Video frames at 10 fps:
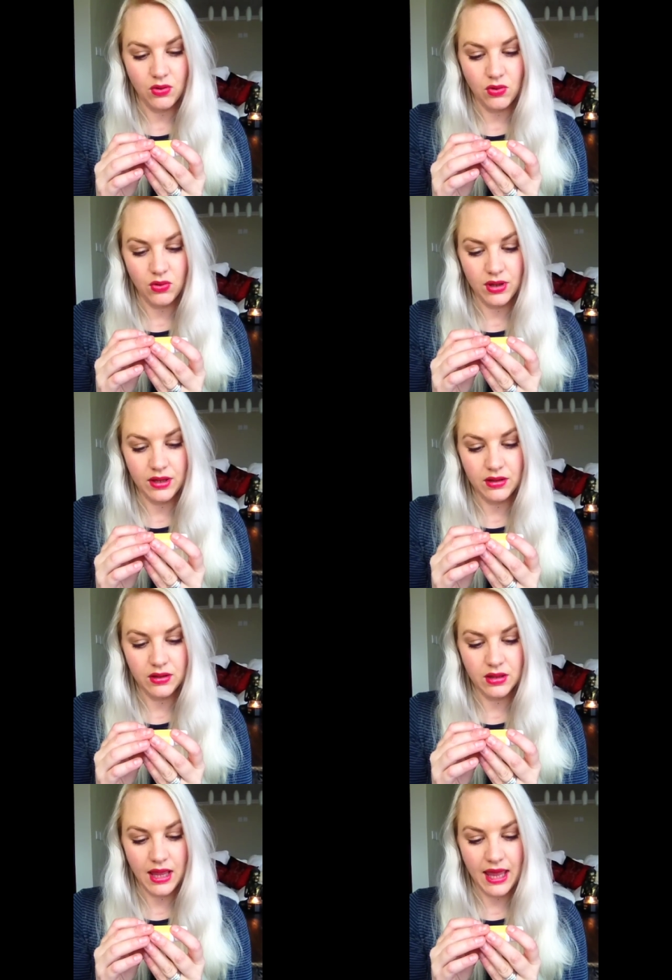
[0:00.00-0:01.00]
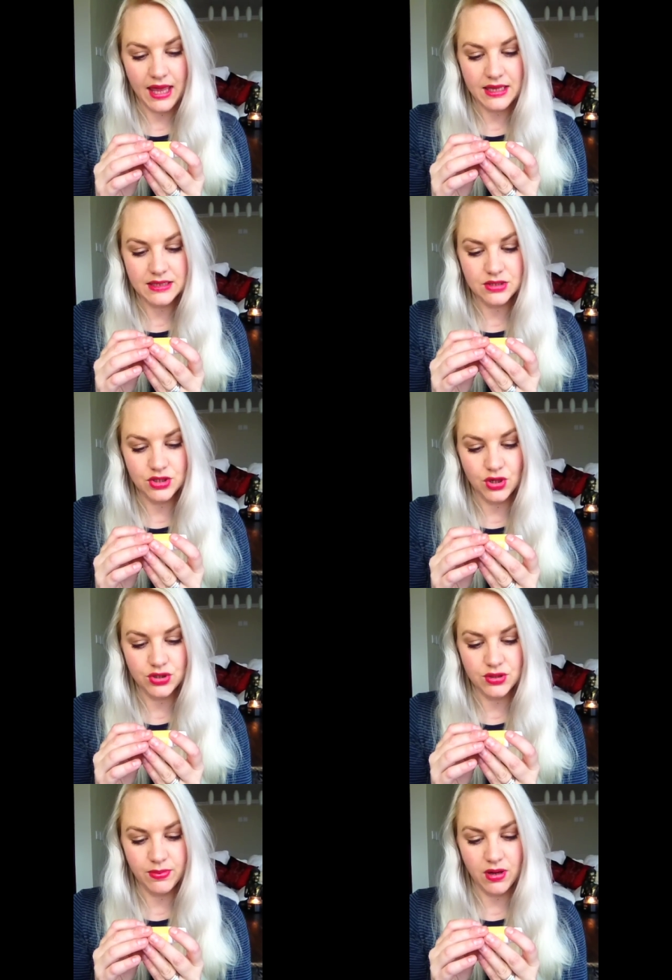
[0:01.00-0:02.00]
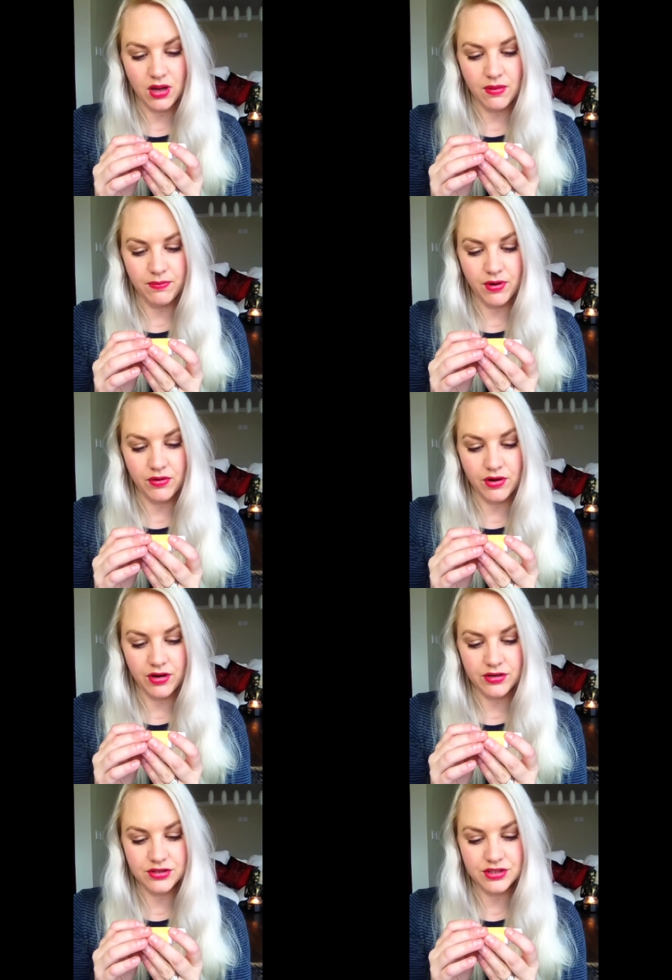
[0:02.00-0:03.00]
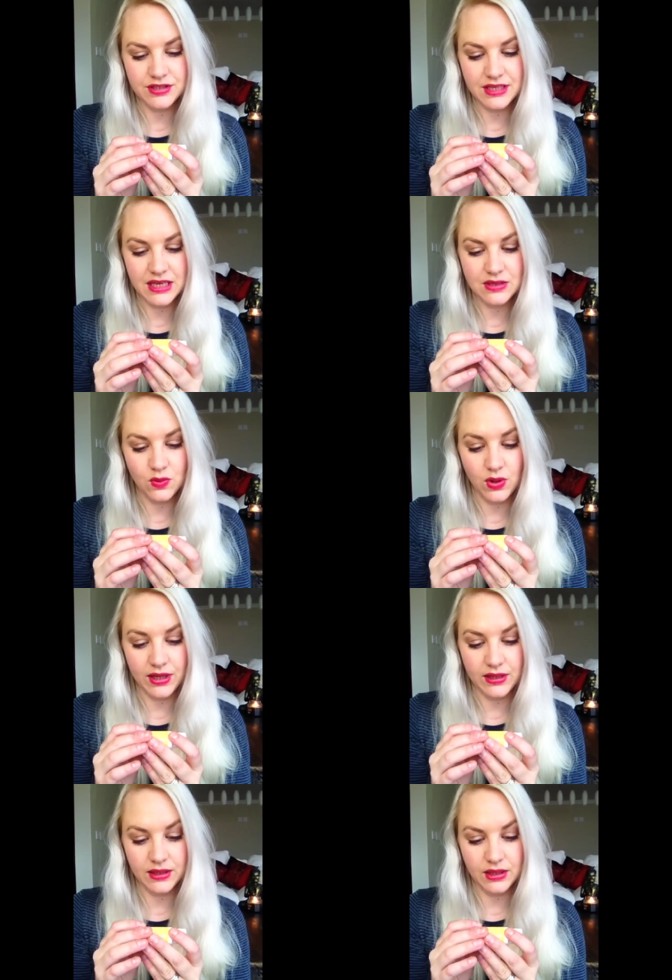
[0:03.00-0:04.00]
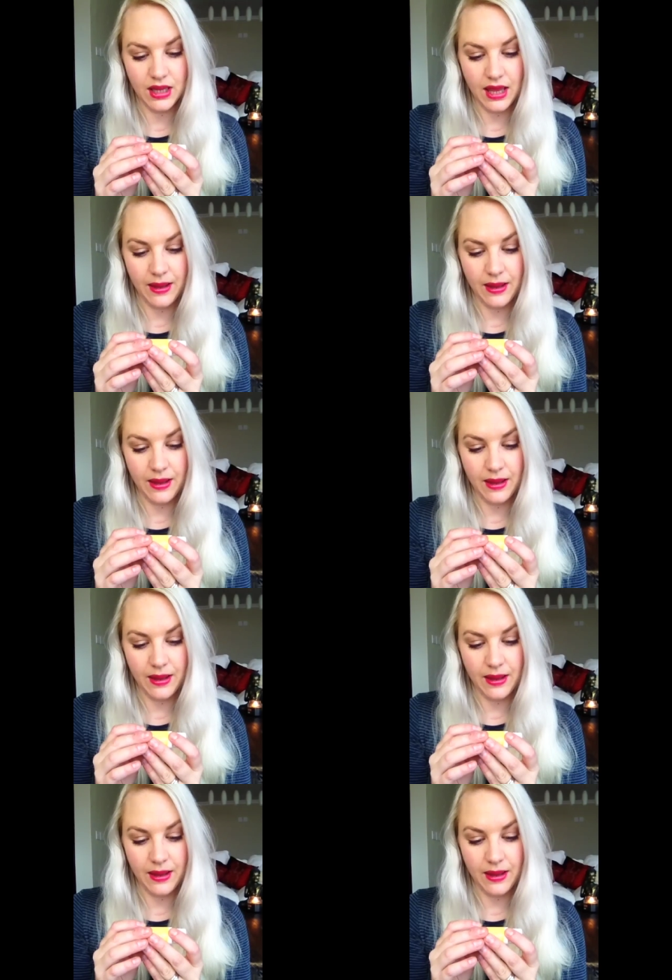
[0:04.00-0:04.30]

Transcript: oil and jojoba borage seed oil,